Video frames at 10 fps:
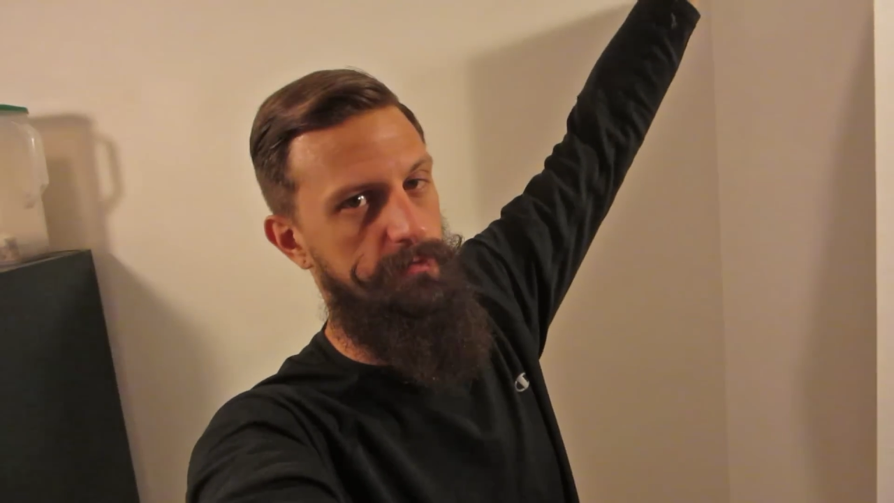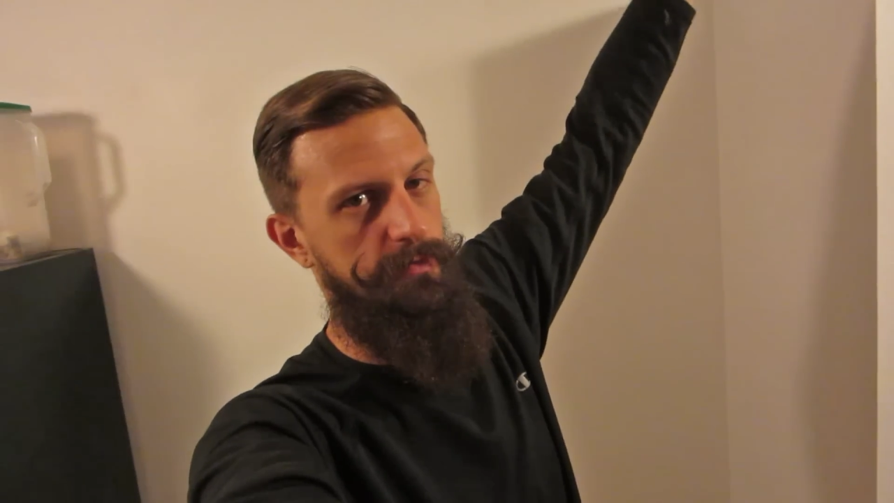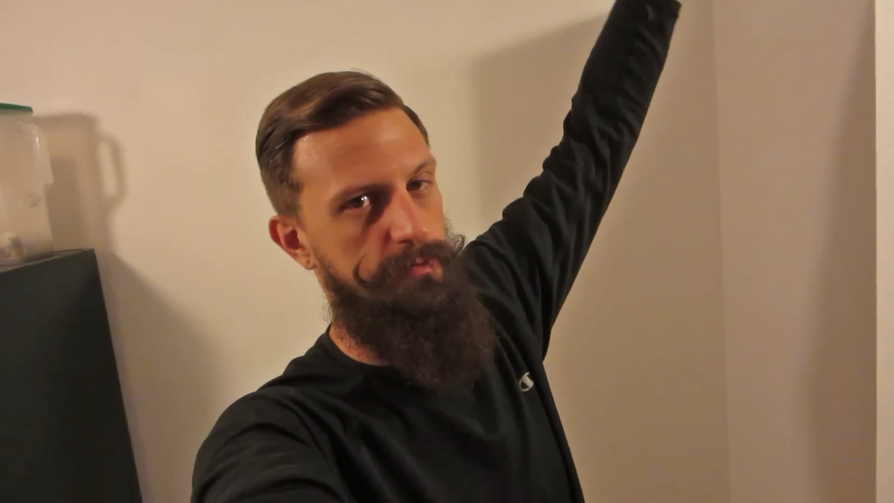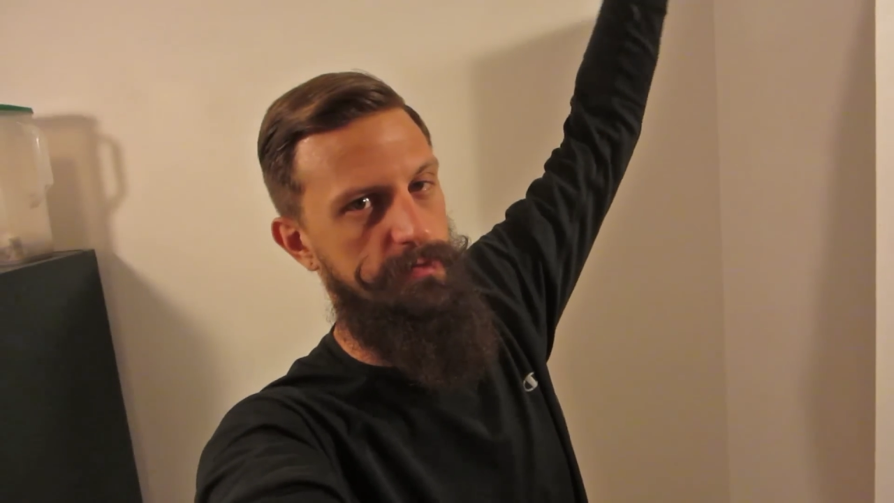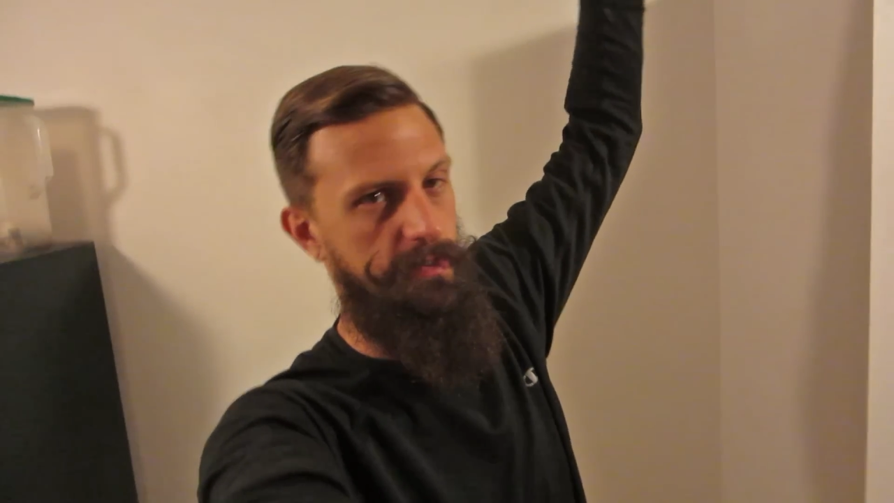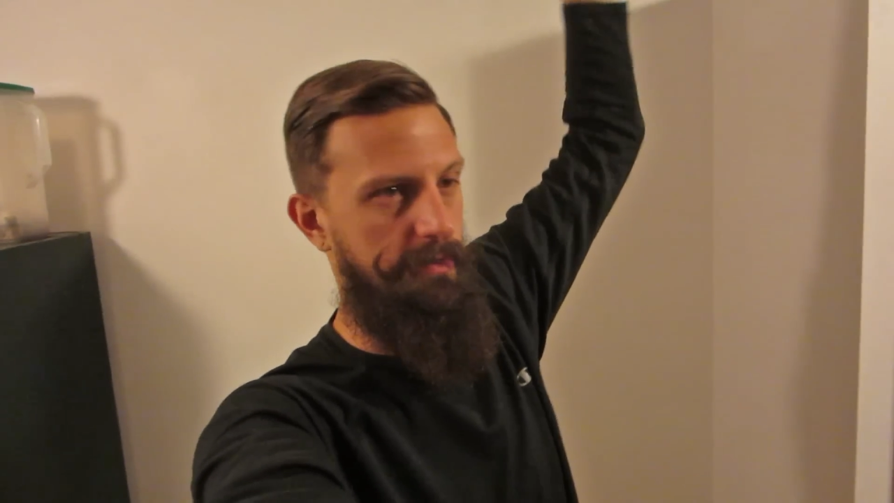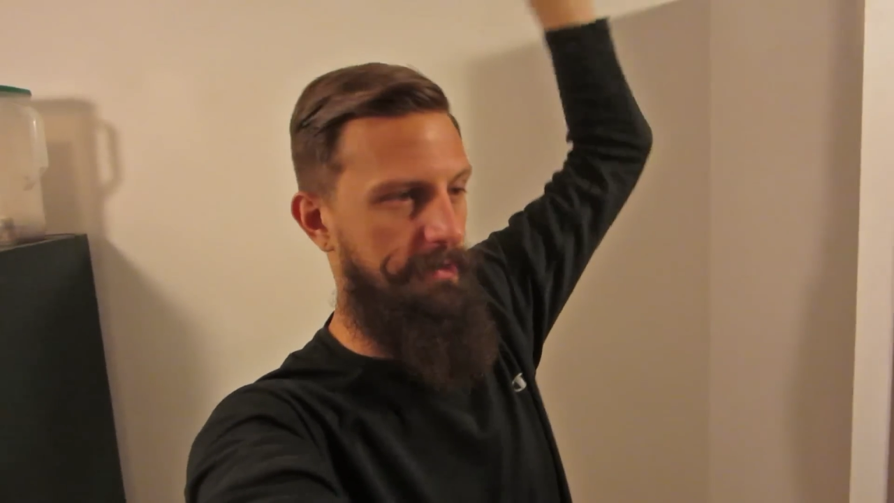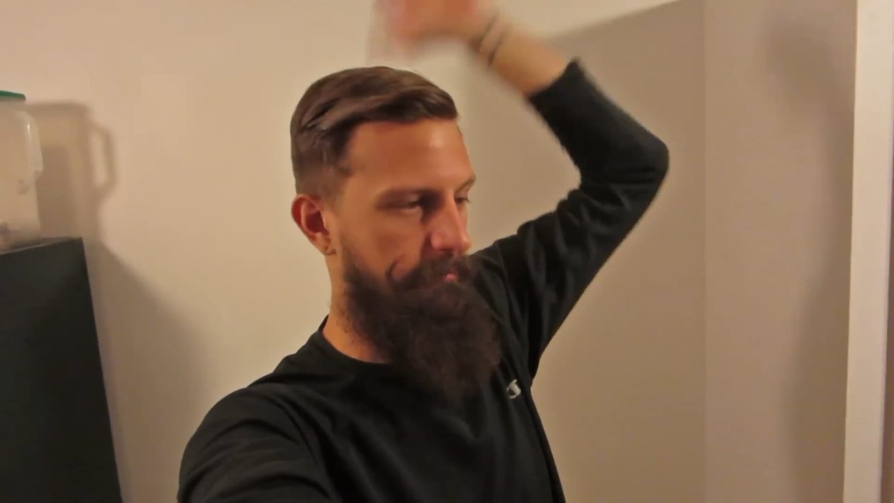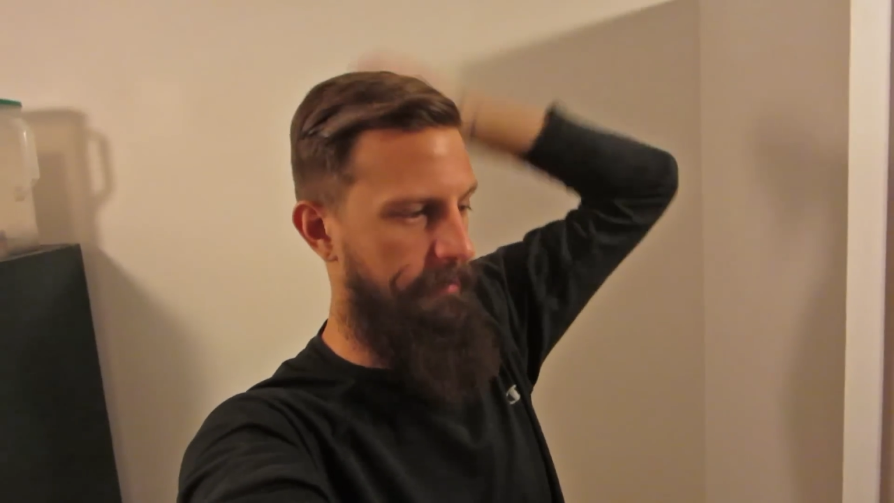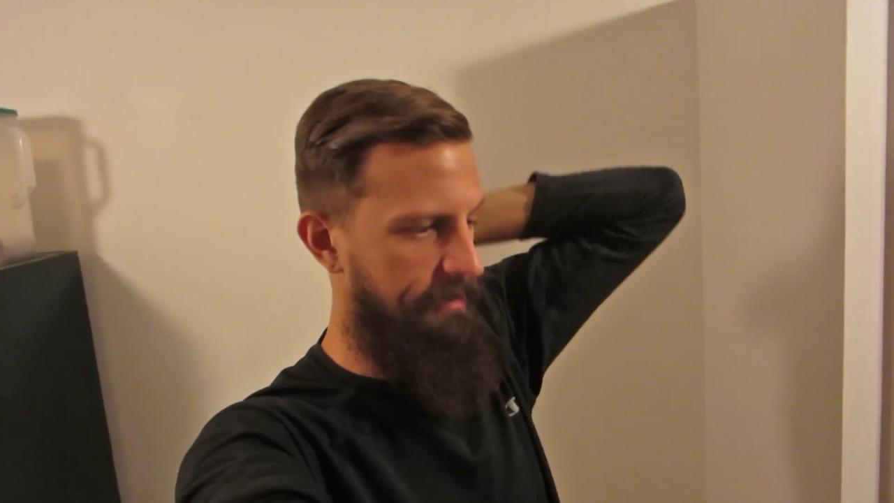which was like
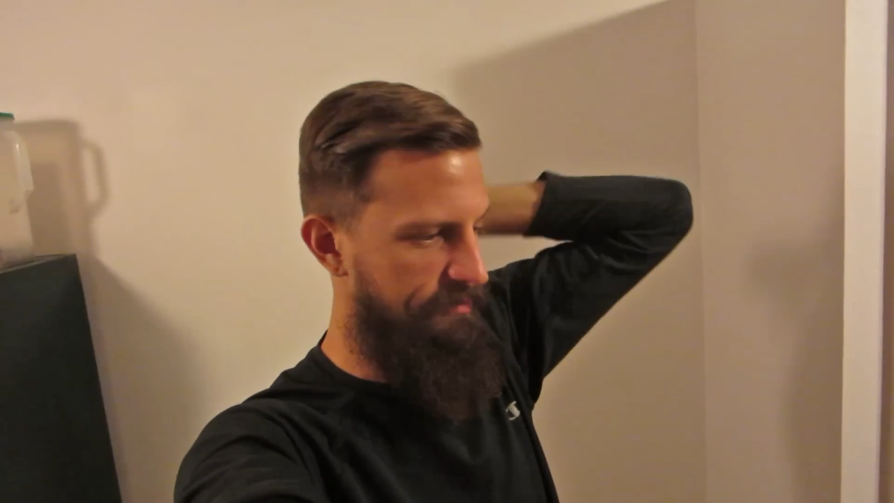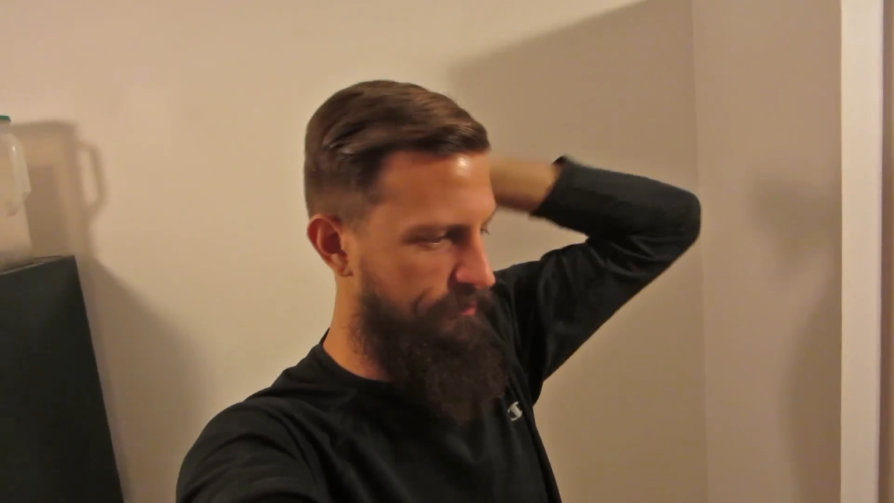the place